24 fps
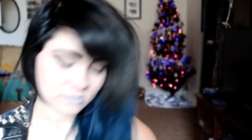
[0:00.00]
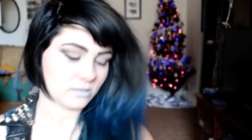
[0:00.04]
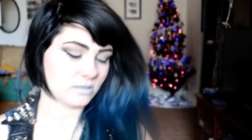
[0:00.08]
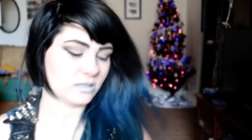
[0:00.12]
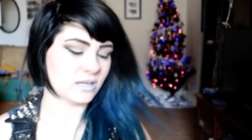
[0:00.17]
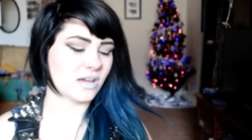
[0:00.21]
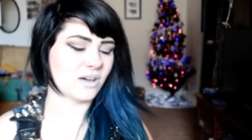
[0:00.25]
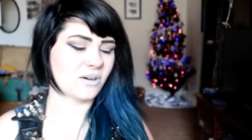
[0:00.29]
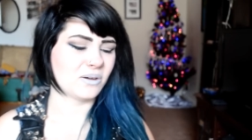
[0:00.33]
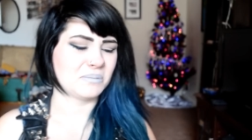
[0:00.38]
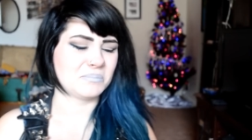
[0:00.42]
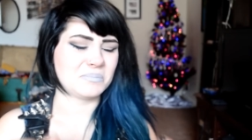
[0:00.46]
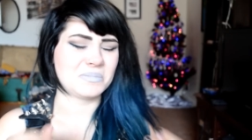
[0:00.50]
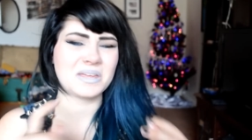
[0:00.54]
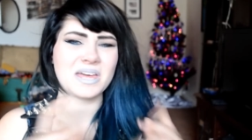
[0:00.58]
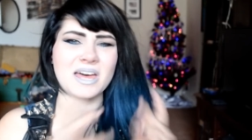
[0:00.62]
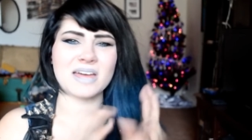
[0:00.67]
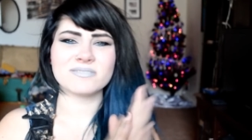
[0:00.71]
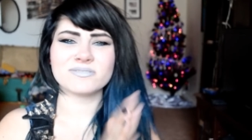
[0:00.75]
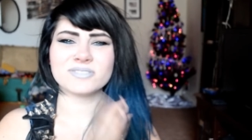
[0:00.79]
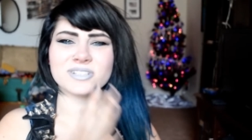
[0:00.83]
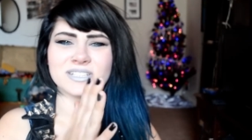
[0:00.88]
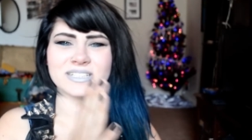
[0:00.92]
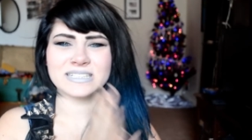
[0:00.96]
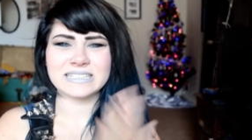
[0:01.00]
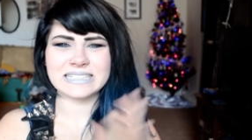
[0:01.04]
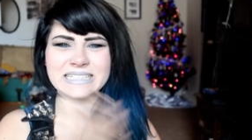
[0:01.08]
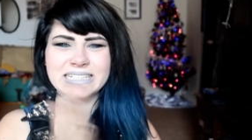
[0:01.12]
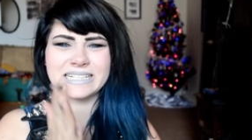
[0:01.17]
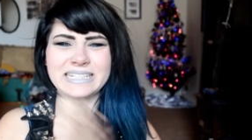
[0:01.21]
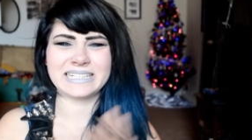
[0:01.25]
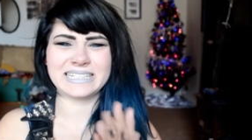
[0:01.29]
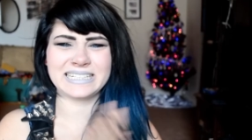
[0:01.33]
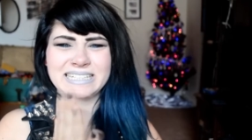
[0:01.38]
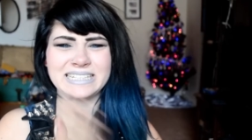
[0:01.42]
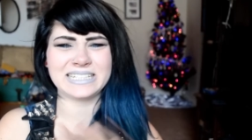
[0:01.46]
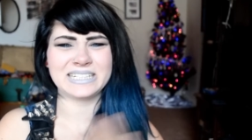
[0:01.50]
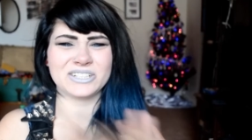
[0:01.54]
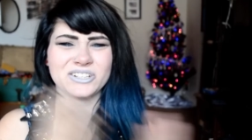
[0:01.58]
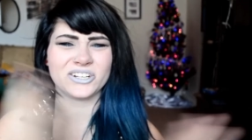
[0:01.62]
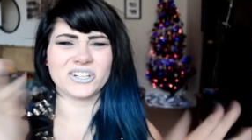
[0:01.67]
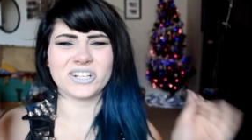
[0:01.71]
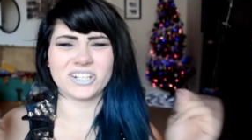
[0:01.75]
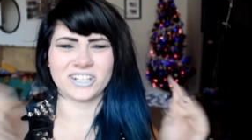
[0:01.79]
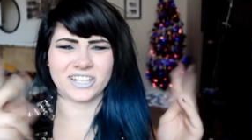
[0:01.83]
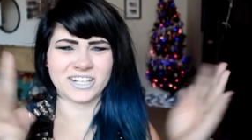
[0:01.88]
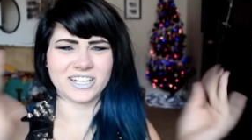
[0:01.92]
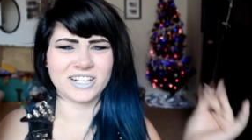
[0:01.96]
Now I'm covered in
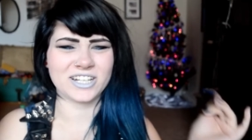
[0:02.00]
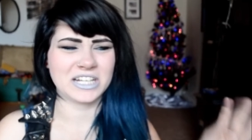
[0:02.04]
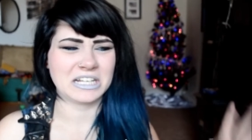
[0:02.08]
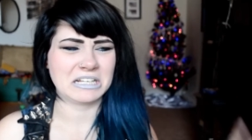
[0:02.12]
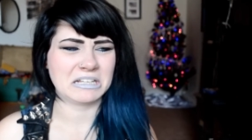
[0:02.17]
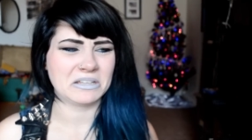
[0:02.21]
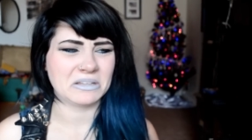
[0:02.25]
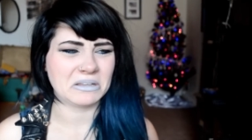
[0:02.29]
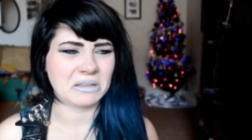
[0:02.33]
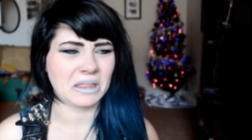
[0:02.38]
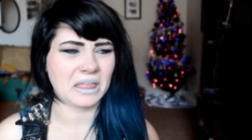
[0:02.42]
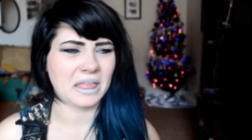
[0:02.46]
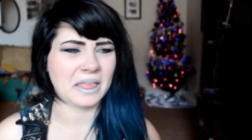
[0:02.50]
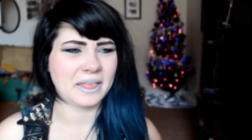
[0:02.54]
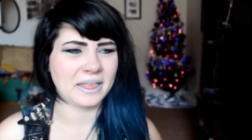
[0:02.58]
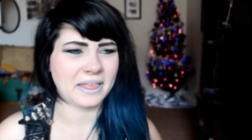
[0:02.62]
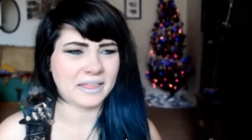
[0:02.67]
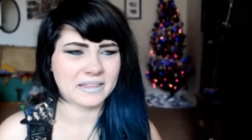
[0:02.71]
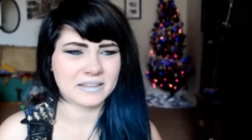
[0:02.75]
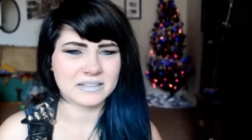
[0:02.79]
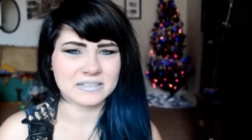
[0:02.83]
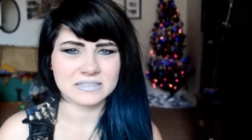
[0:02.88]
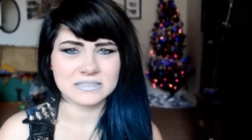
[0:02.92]
glitter. Ugh.